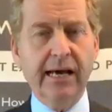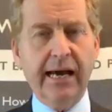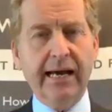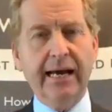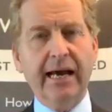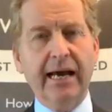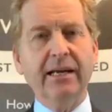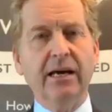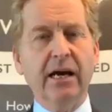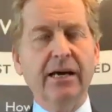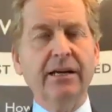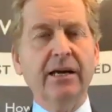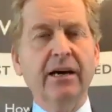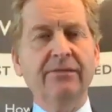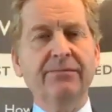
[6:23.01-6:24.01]
and
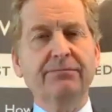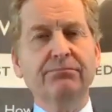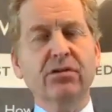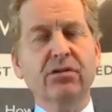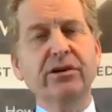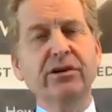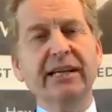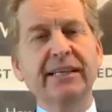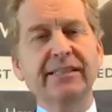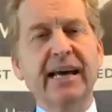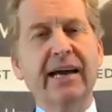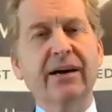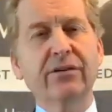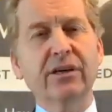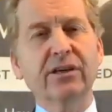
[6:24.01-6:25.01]
I've broken it
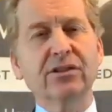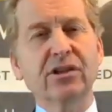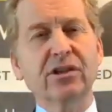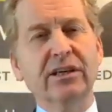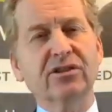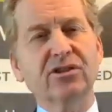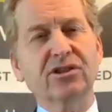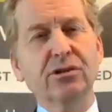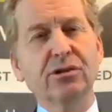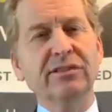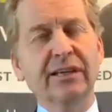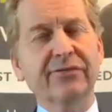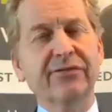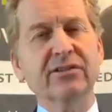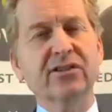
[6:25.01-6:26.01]
down as two
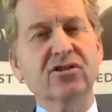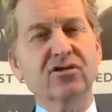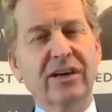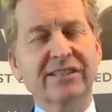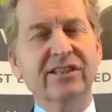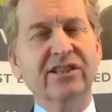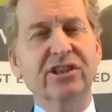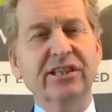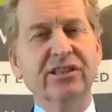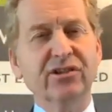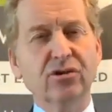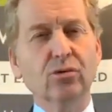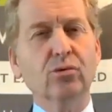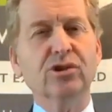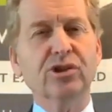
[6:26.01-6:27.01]
different strategies
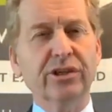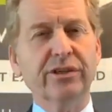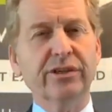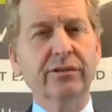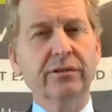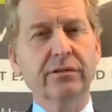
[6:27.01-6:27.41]
at auction.